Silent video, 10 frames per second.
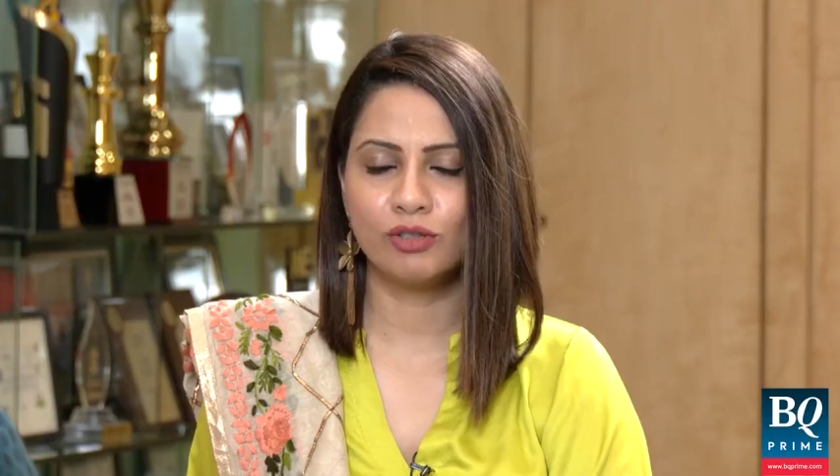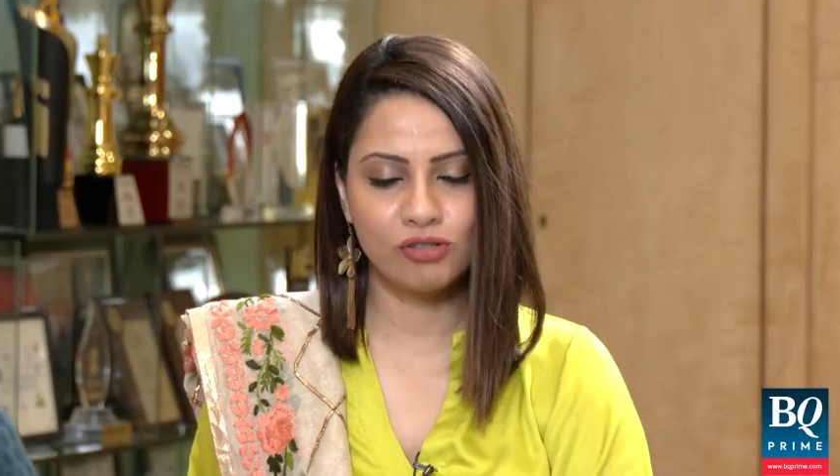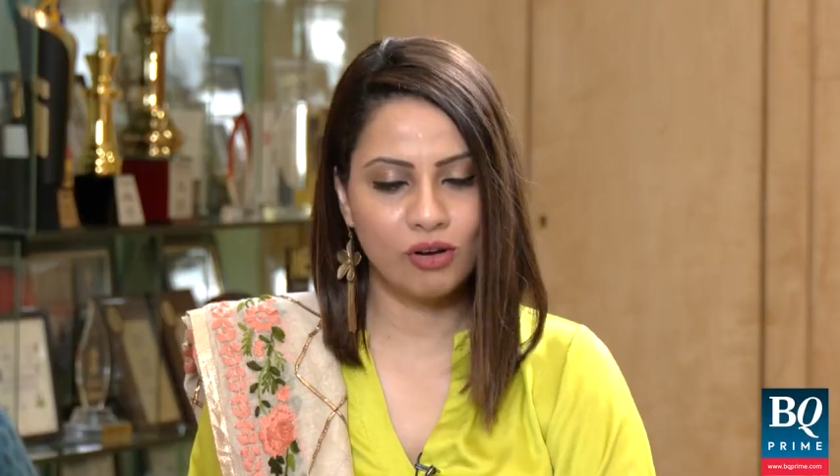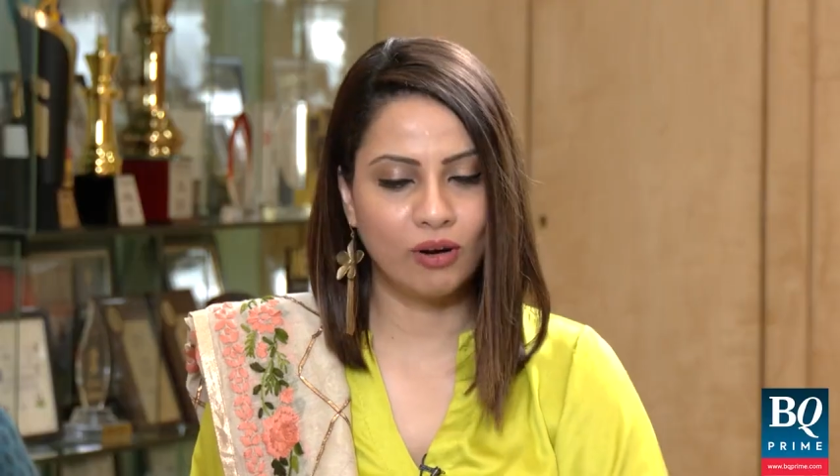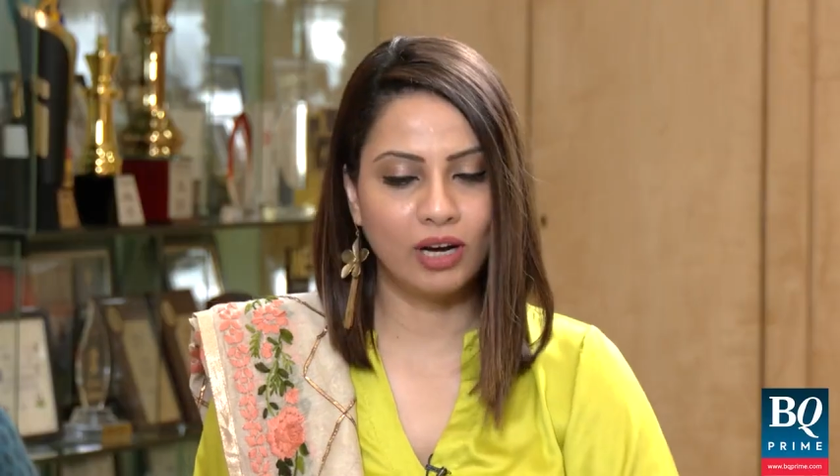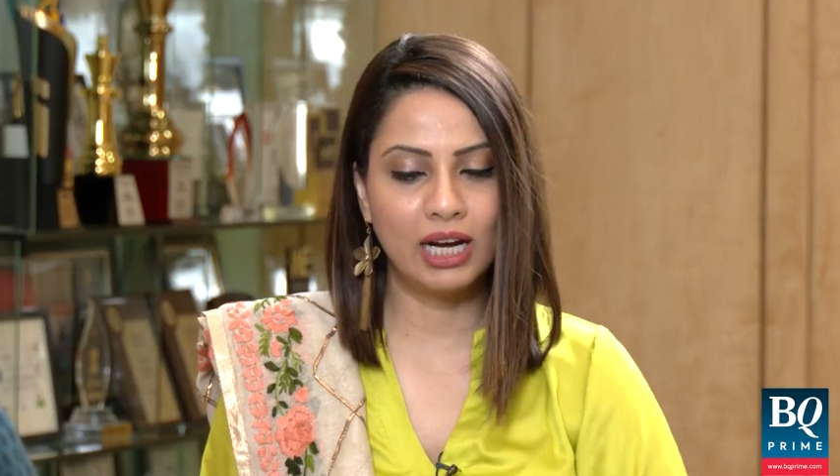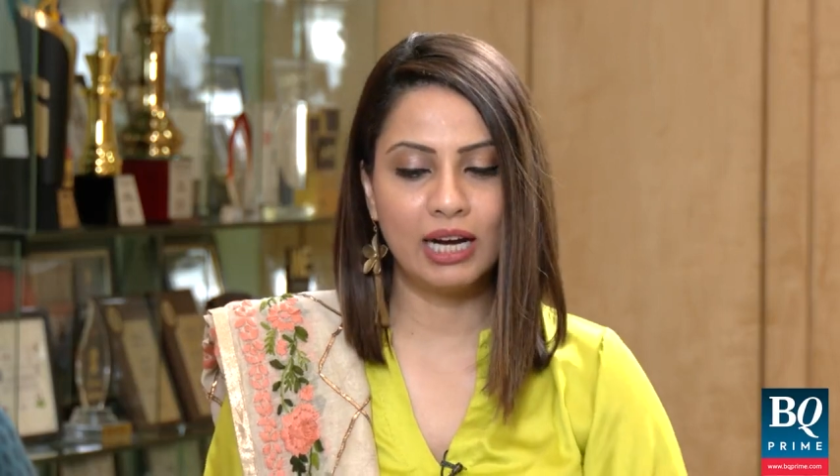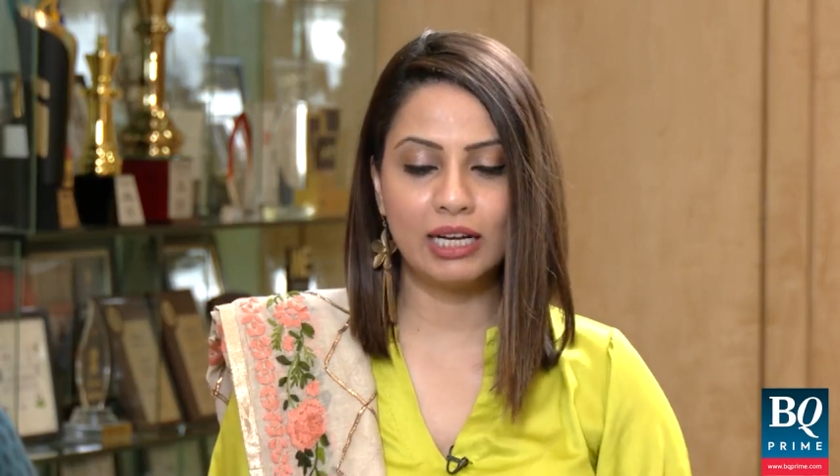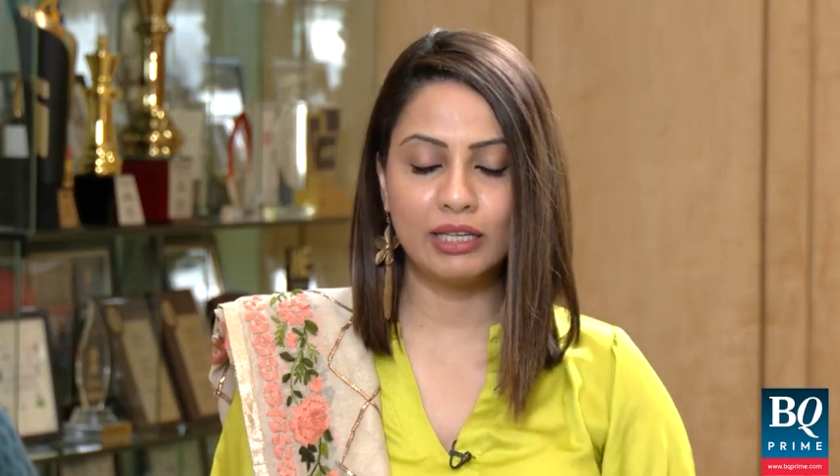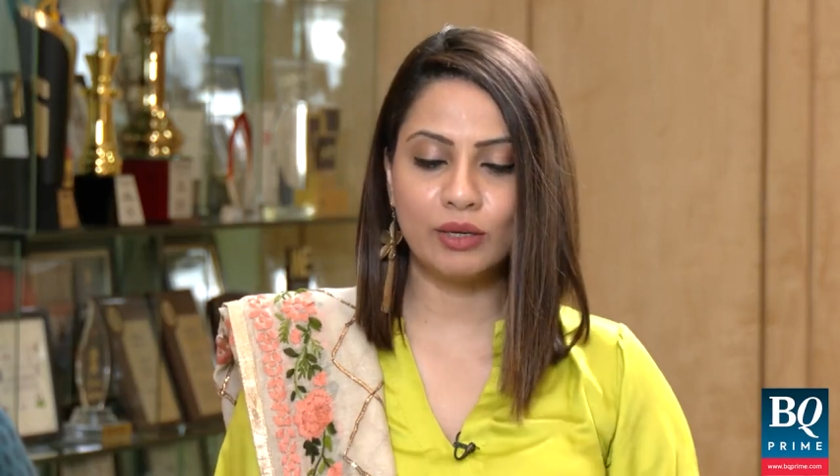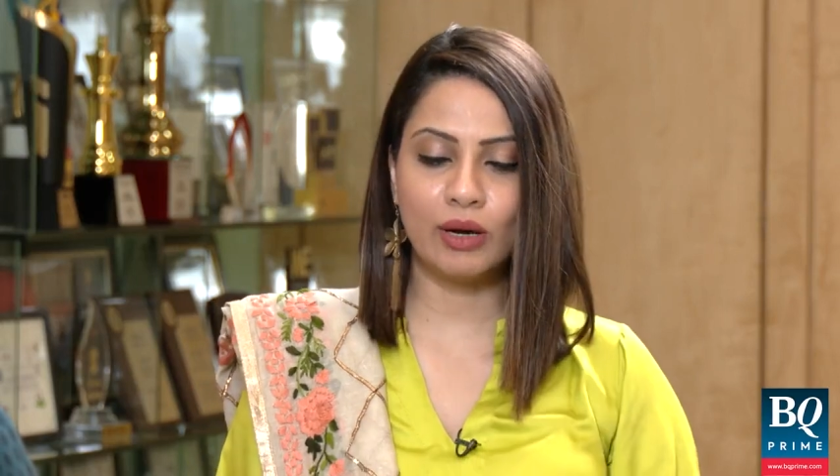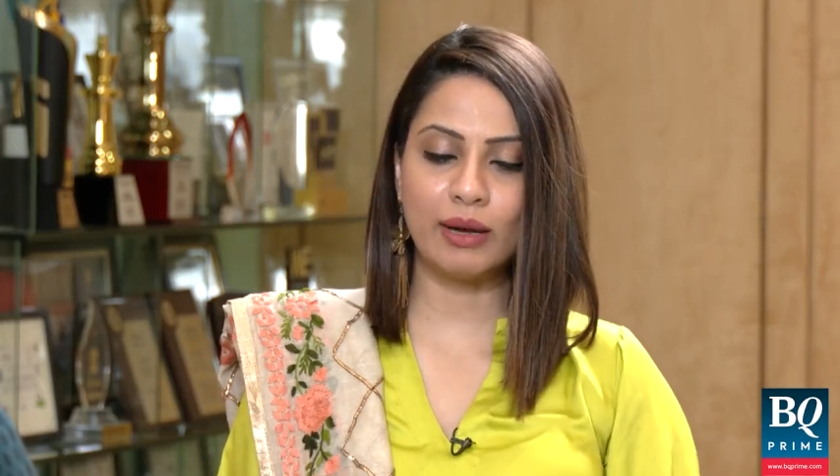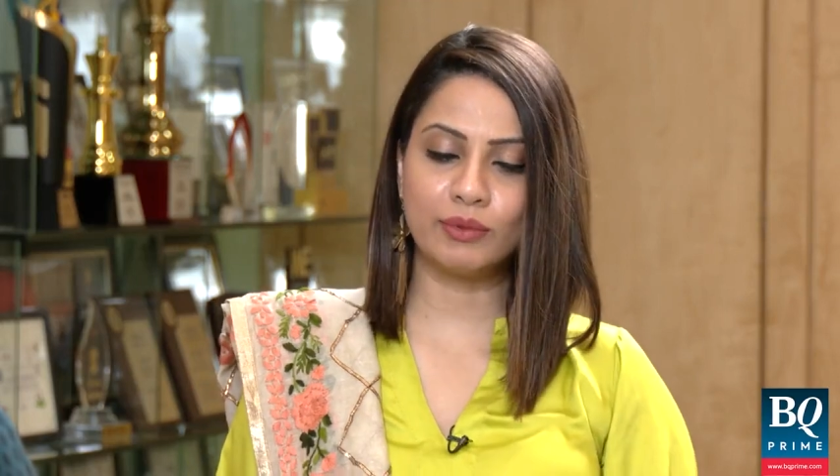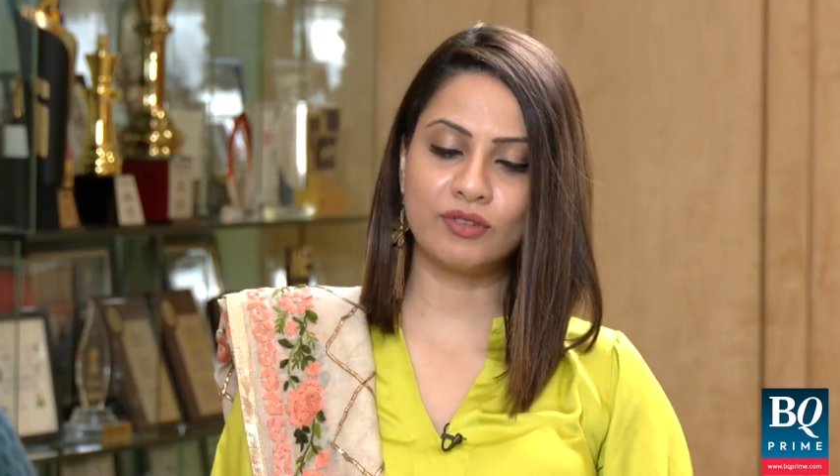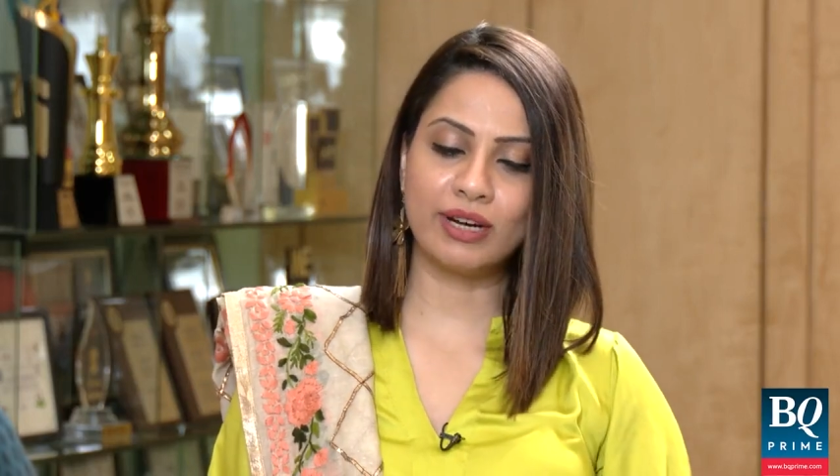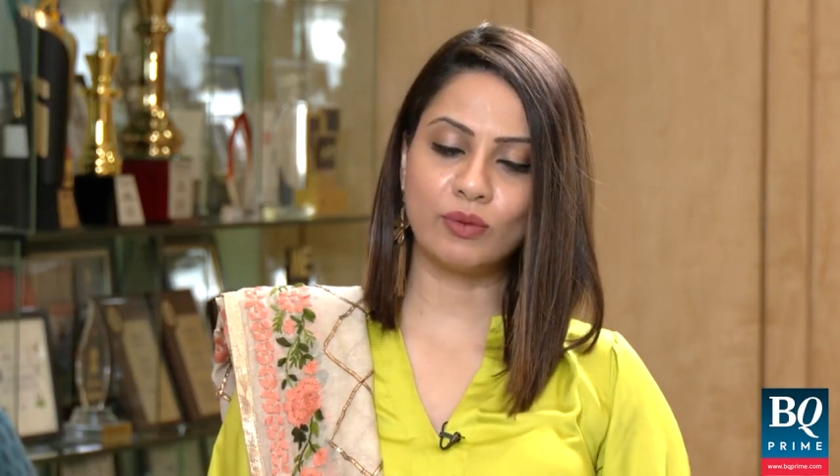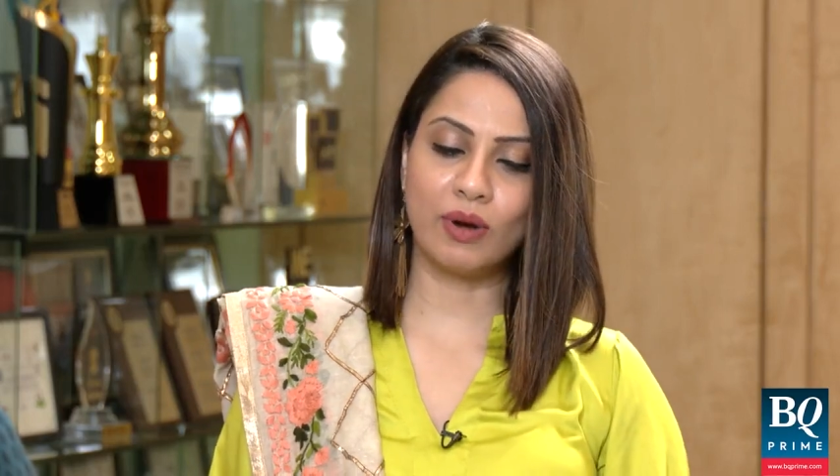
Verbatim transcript: Sure. Uh, no, I was trying